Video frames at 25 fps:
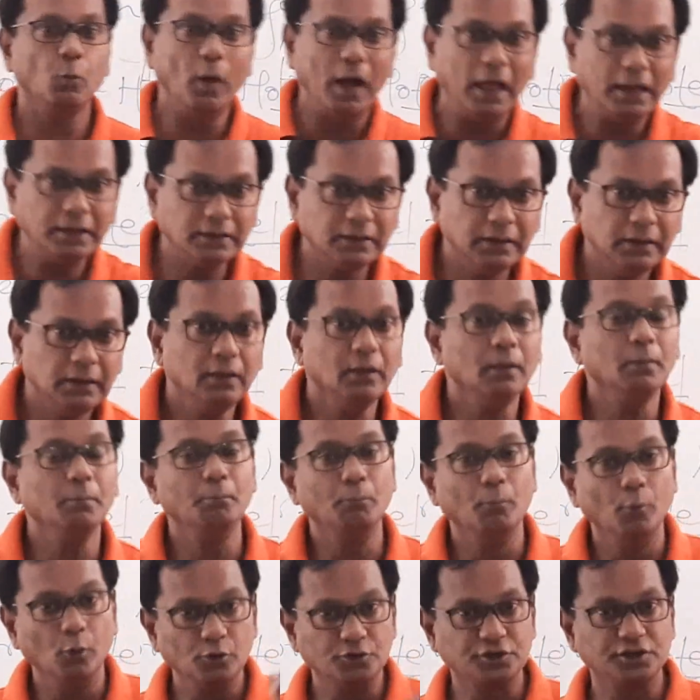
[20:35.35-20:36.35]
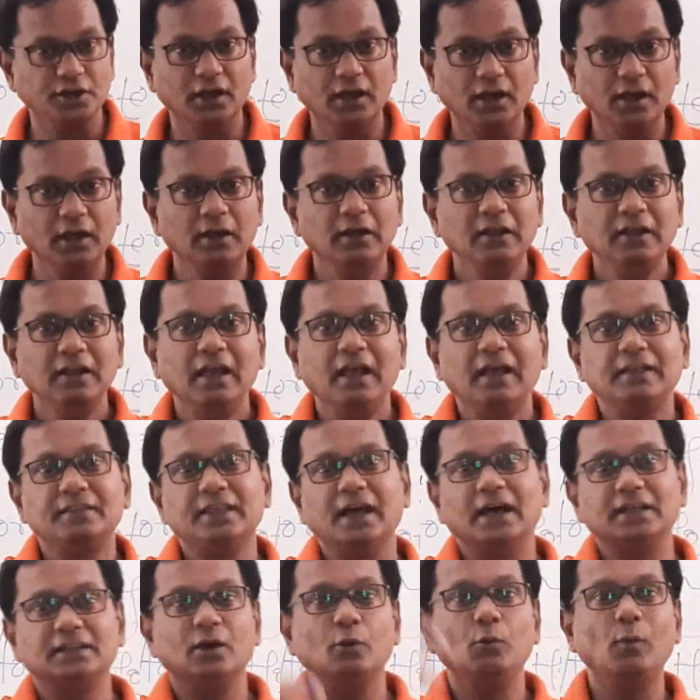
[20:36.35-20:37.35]
One motor,
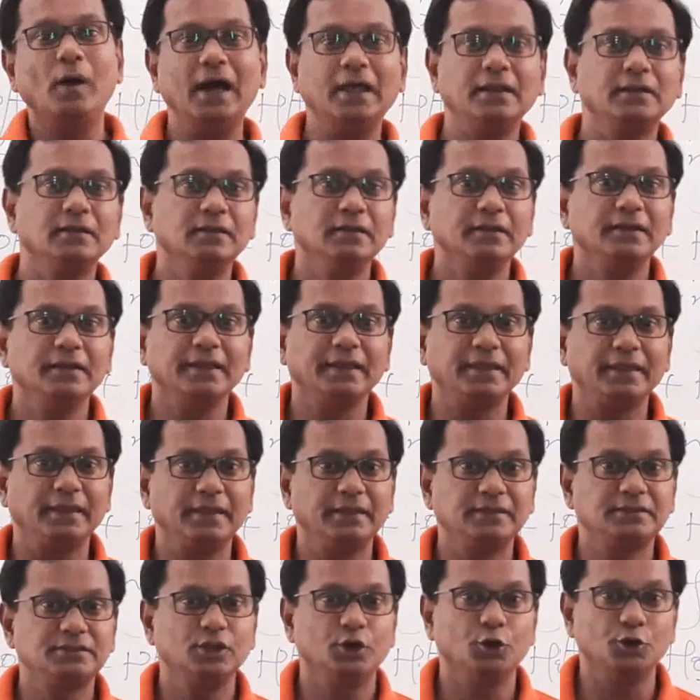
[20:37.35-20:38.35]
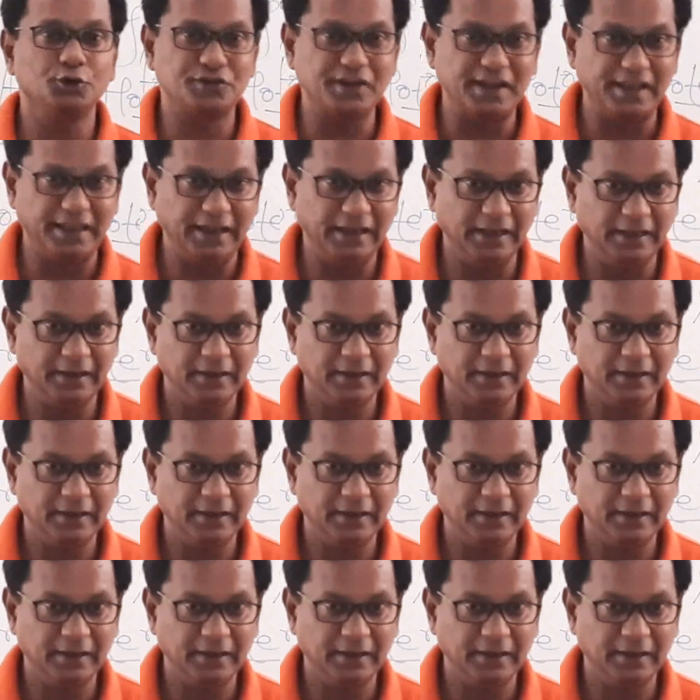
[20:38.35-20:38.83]
the other one is hotel.